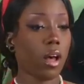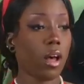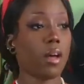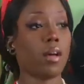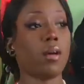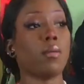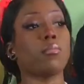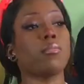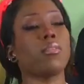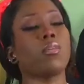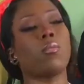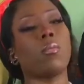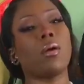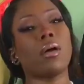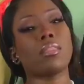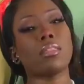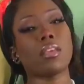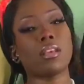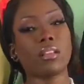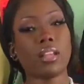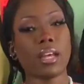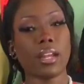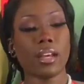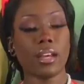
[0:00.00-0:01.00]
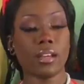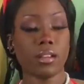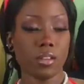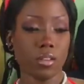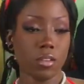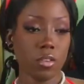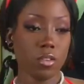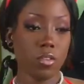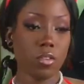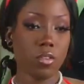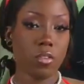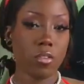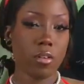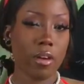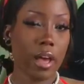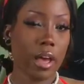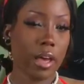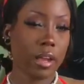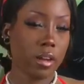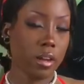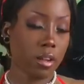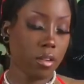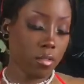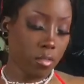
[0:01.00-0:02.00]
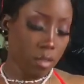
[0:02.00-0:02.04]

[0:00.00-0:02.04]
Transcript: The one thing that I do kind of